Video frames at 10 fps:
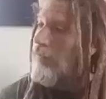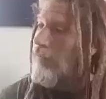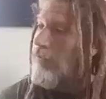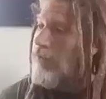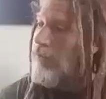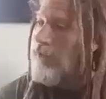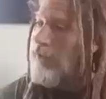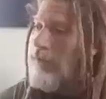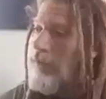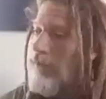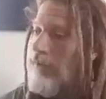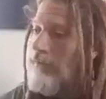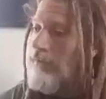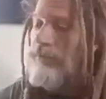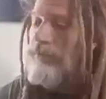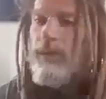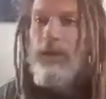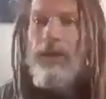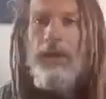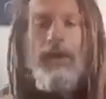there's another one,
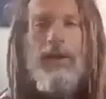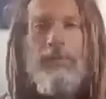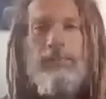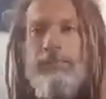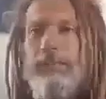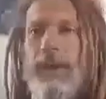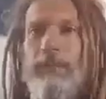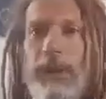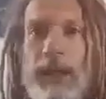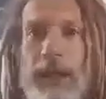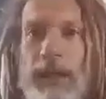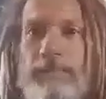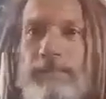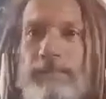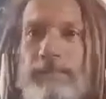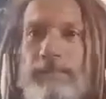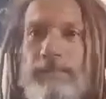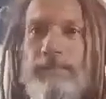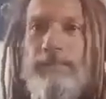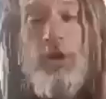but I'm forgetting.
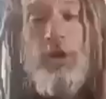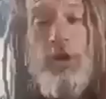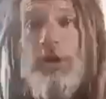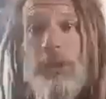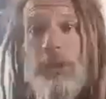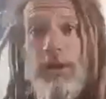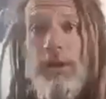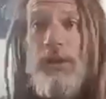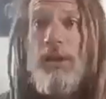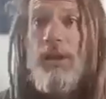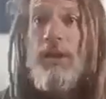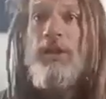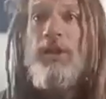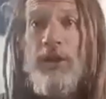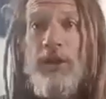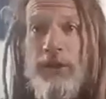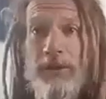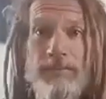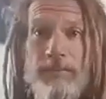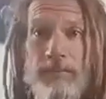It's a crystalline conductor,
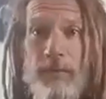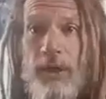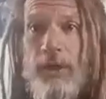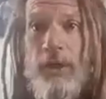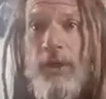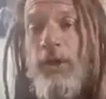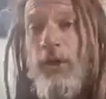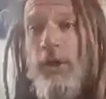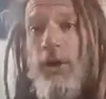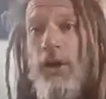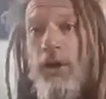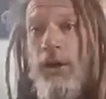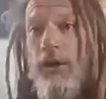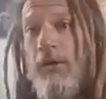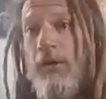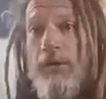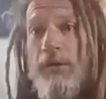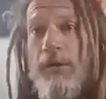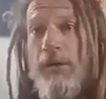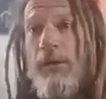right? Your heart
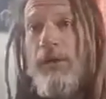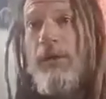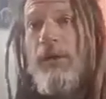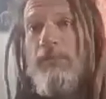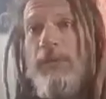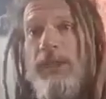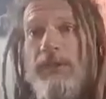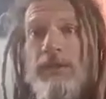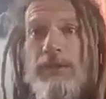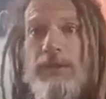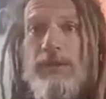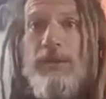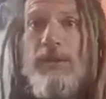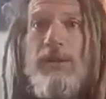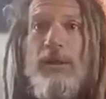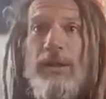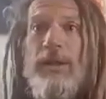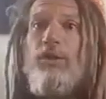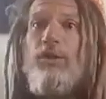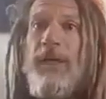makes this
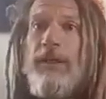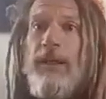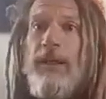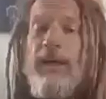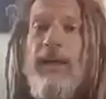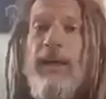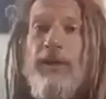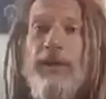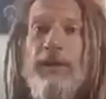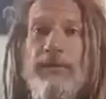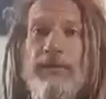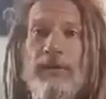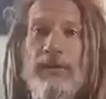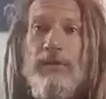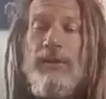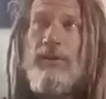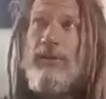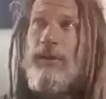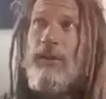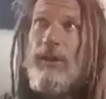electromagnetic energy field.
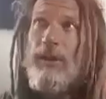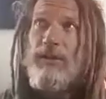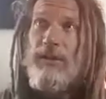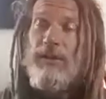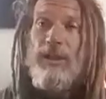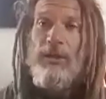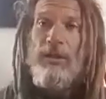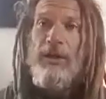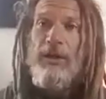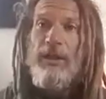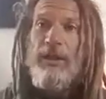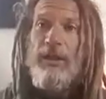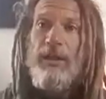It's a singularity